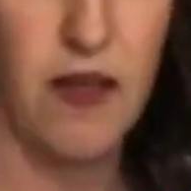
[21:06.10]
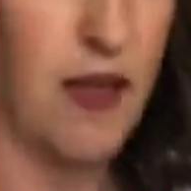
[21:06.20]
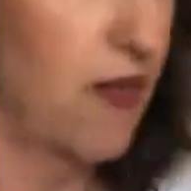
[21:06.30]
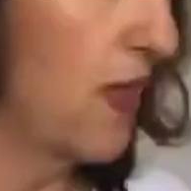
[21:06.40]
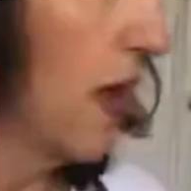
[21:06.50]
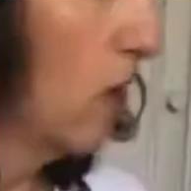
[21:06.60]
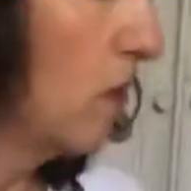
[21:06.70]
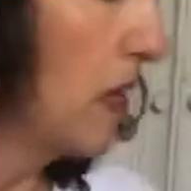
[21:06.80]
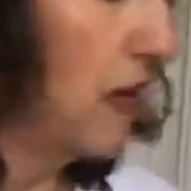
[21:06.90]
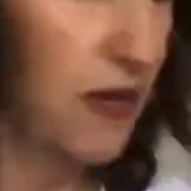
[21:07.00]
And that'll
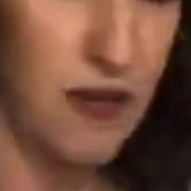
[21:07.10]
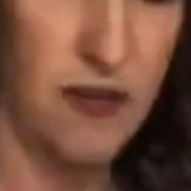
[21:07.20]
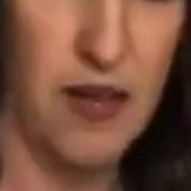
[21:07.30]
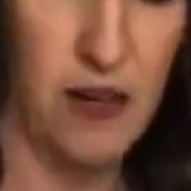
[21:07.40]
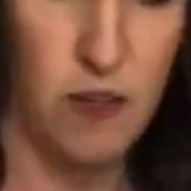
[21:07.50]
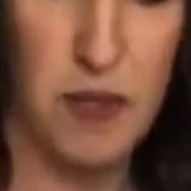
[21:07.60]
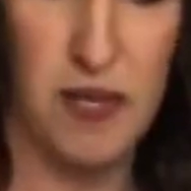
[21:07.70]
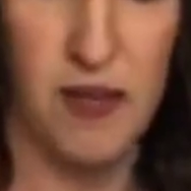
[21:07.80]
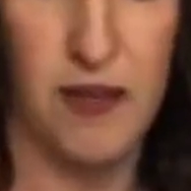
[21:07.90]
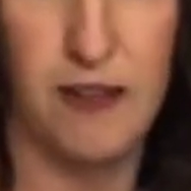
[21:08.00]
be
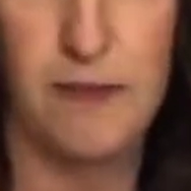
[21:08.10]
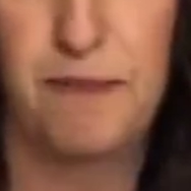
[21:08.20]
it.